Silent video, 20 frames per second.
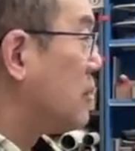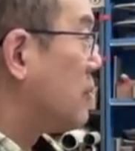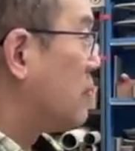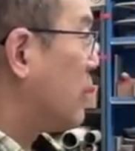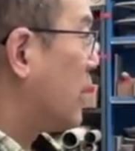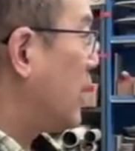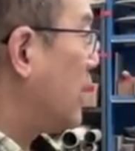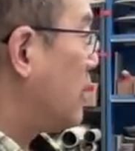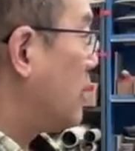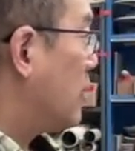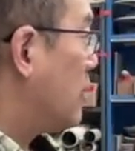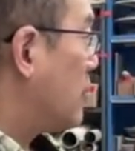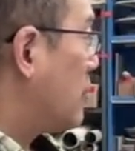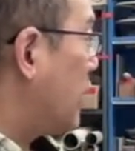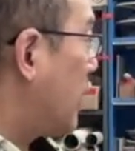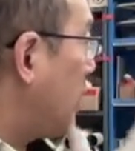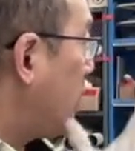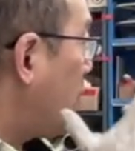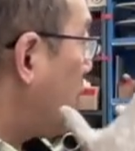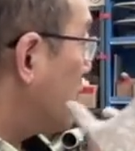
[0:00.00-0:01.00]
right?
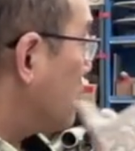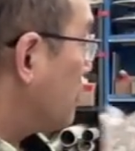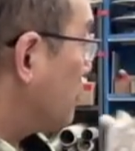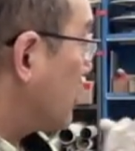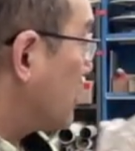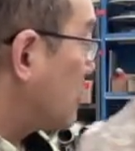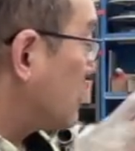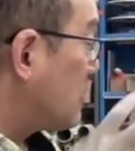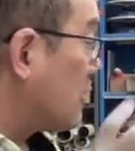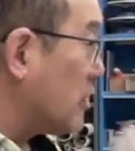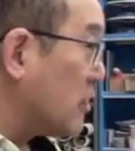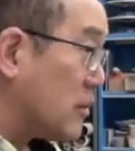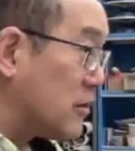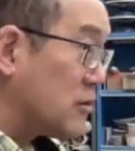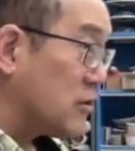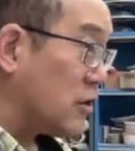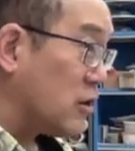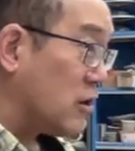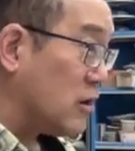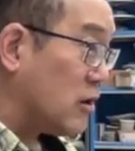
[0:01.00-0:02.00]
But out of a
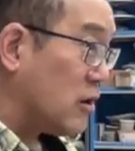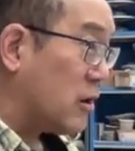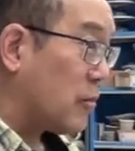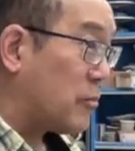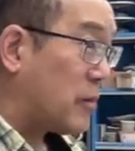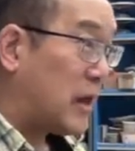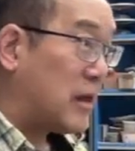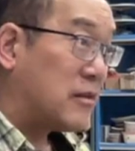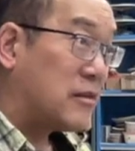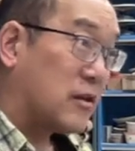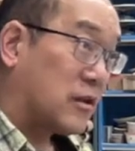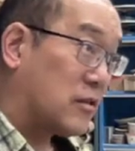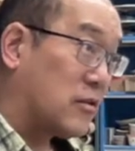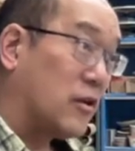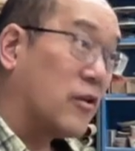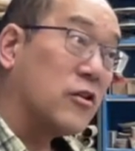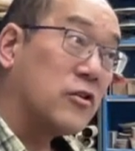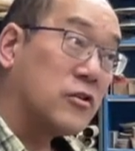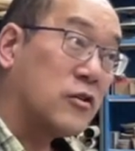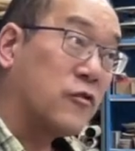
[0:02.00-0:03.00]
cylinder, a basic
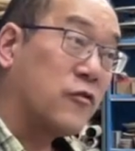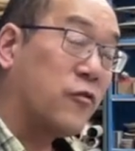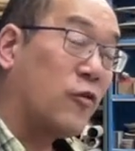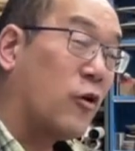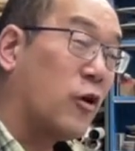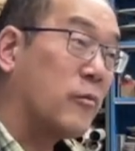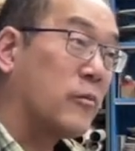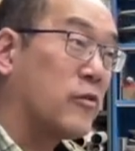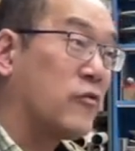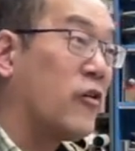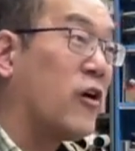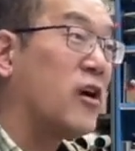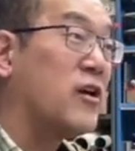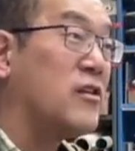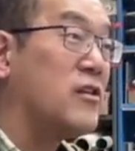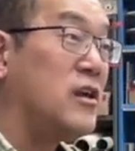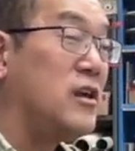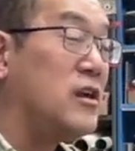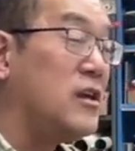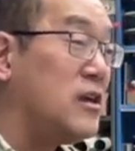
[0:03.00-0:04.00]
cylinder form, as far
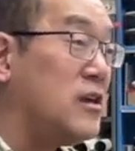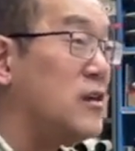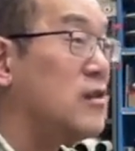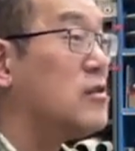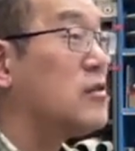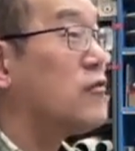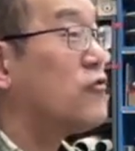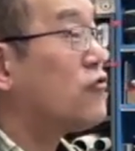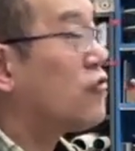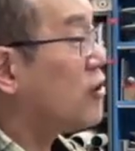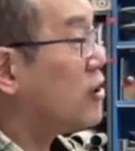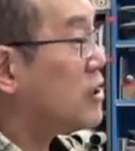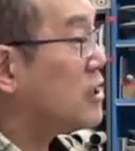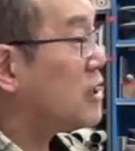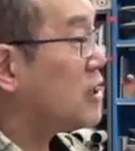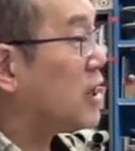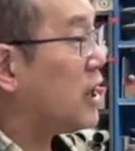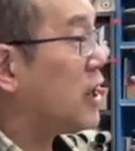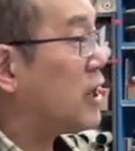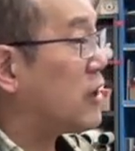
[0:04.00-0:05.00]
as ease of
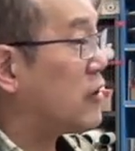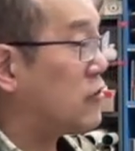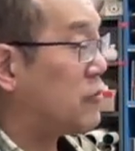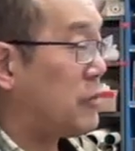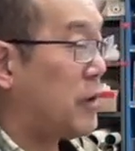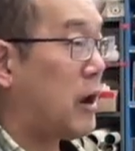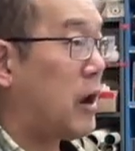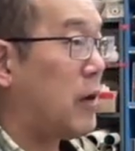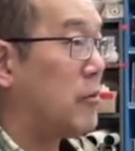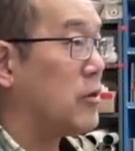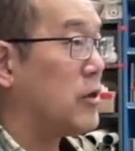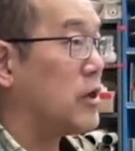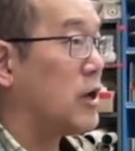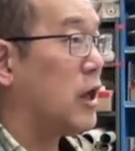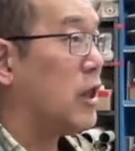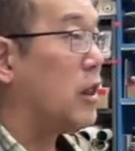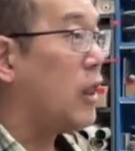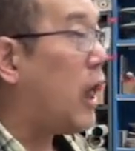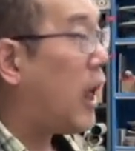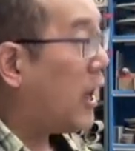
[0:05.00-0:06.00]
drinking out is probably a
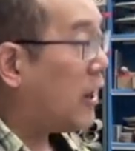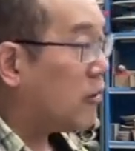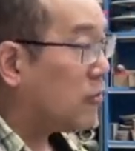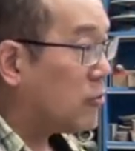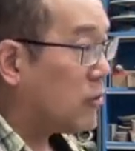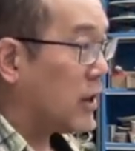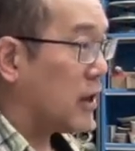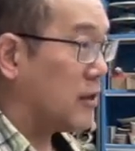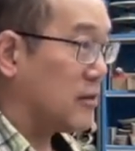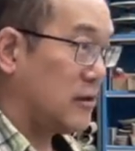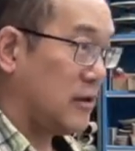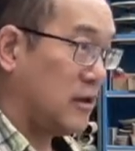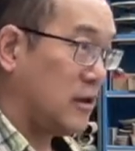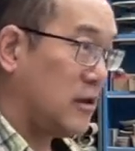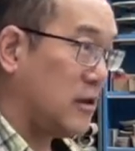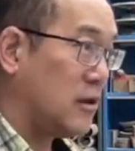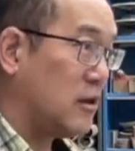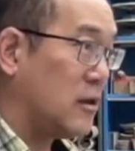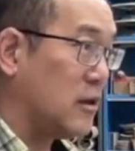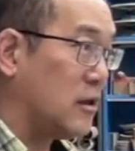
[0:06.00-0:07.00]
lot of ways,
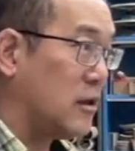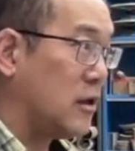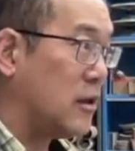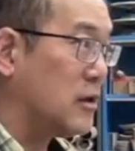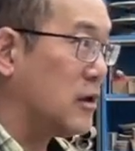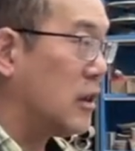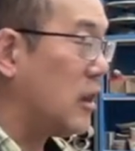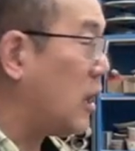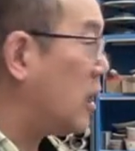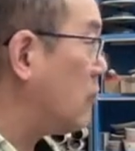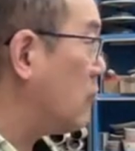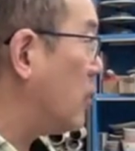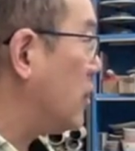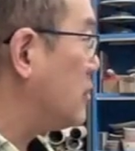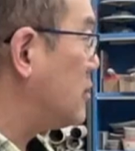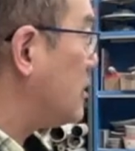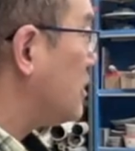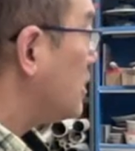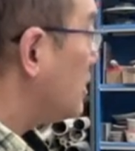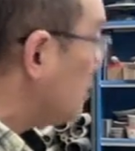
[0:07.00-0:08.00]
in a lot of ways,
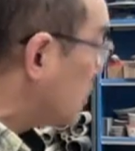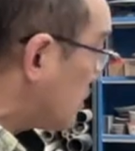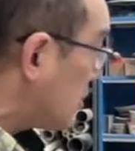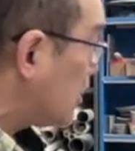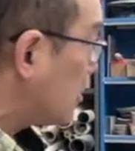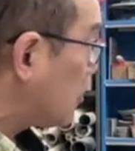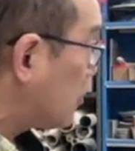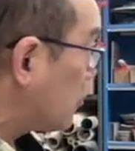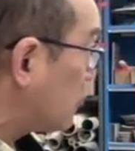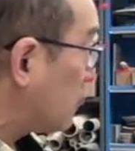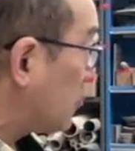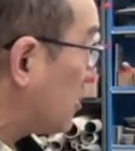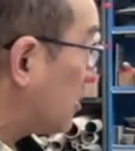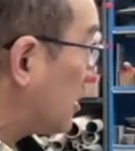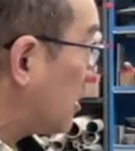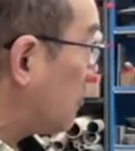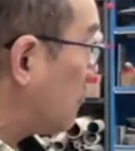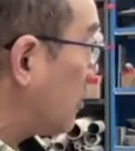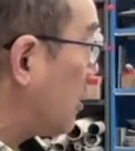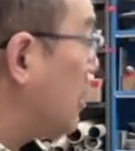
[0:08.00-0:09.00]
the easiest to drink
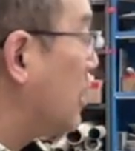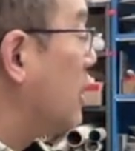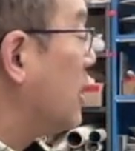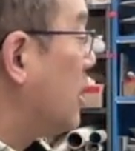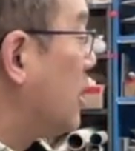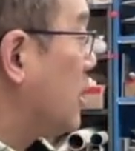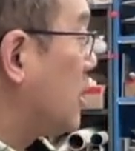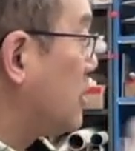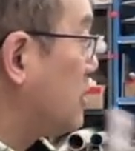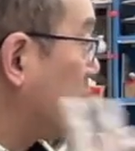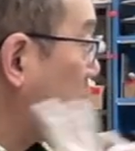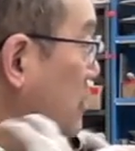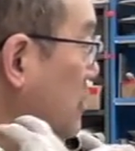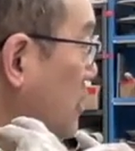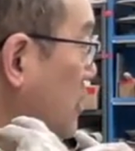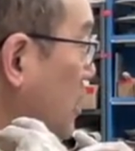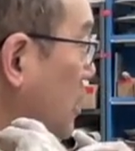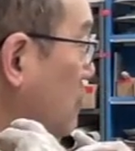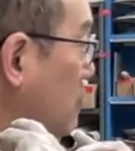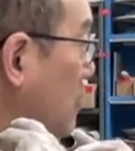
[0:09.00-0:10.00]
out of, right? It doesn't
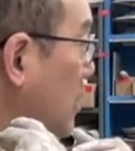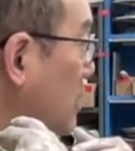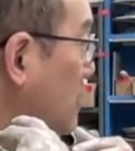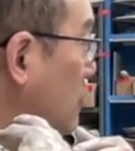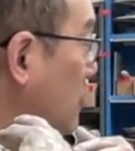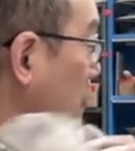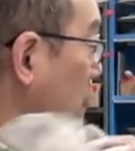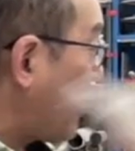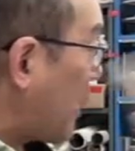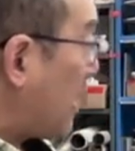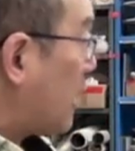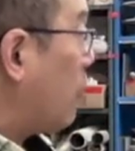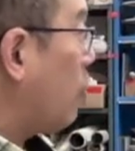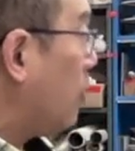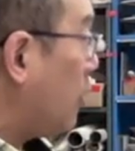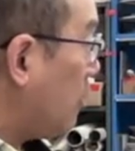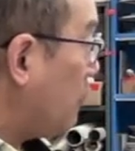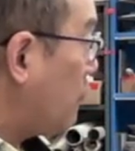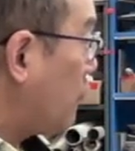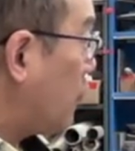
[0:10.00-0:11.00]
take mental
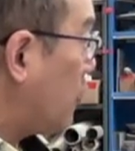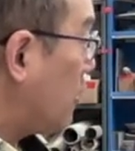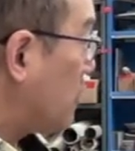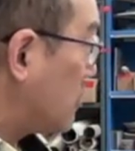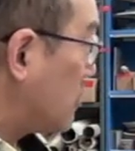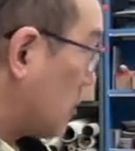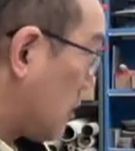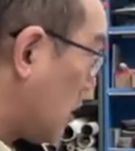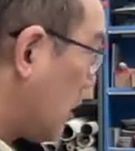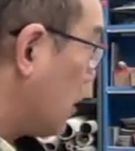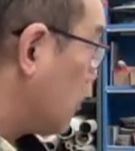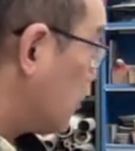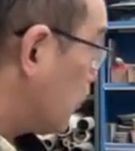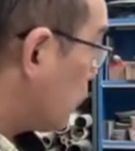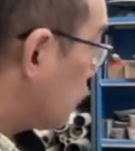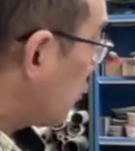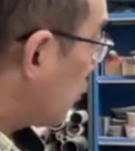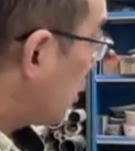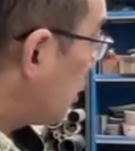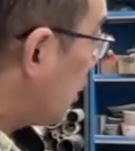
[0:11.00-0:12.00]
power for us to
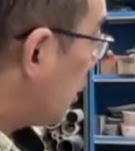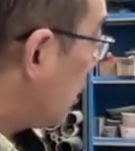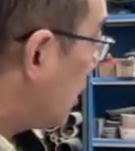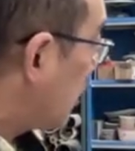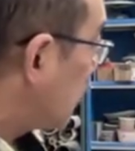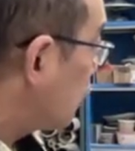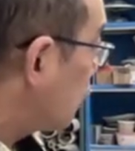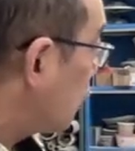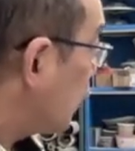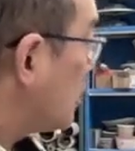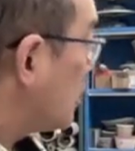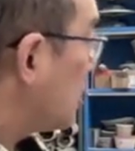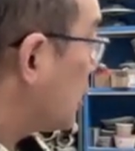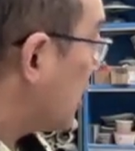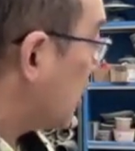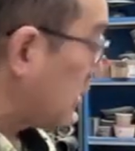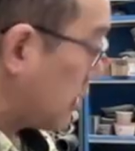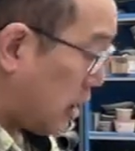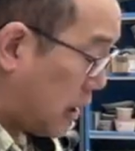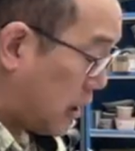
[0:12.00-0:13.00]
concentrate on drinking
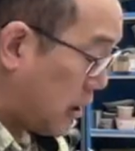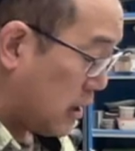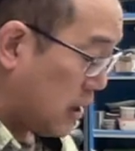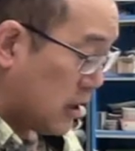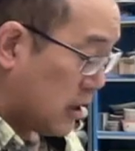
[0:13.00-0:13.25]
out of that.